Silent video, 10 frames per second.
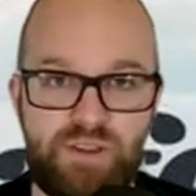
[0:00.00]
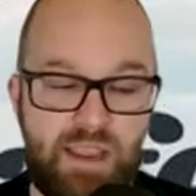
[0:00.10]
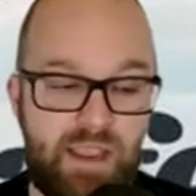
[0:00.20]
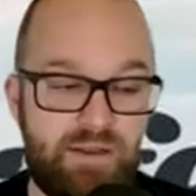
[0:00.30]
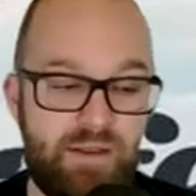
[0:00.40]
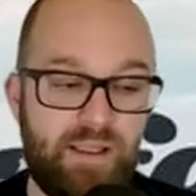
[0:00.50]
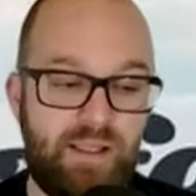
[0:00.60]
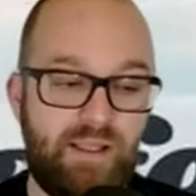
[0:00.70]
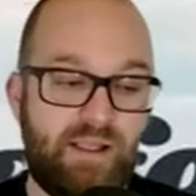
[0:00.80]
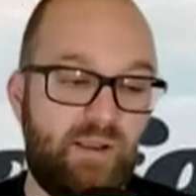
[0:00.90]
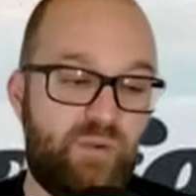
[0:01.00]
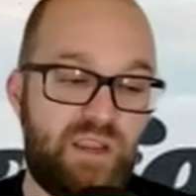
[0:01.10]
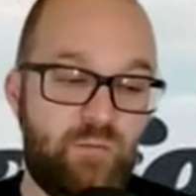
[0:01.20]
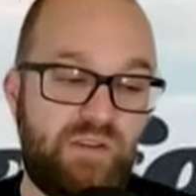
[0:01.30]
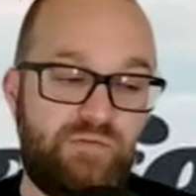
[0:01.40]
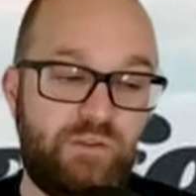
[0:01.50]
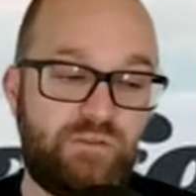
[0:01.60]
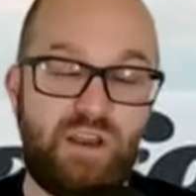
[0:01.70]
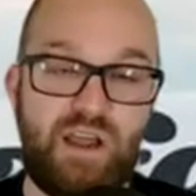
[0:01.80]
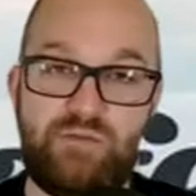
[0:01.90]
And Baker Mayfield
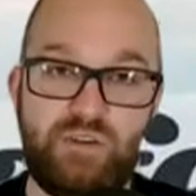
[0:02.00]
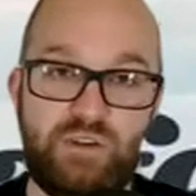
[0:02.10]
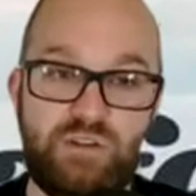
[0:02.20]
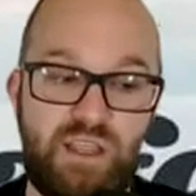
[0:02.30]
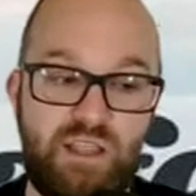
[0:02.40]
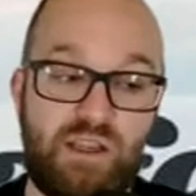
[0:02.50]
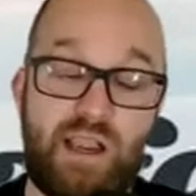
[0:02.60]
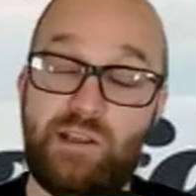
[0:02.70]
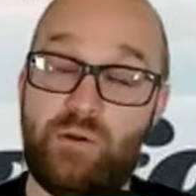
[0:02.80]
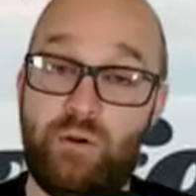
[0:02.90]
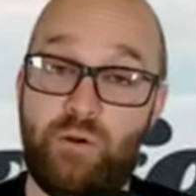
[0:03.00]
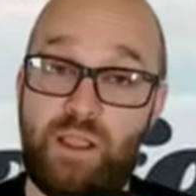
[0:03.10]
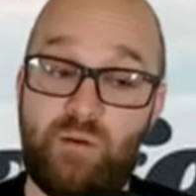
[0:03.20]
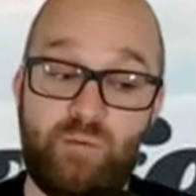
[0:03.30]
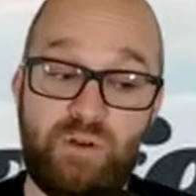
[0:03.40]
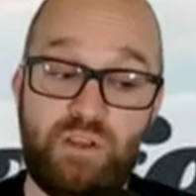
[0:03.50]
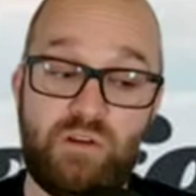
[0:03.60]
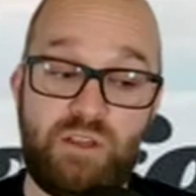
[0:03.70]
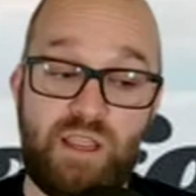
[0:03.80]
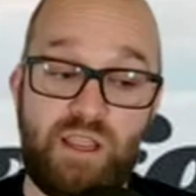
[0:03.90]
did not have a good day. Kyler Murray had a pretty
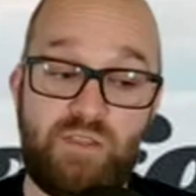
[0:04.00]
good day.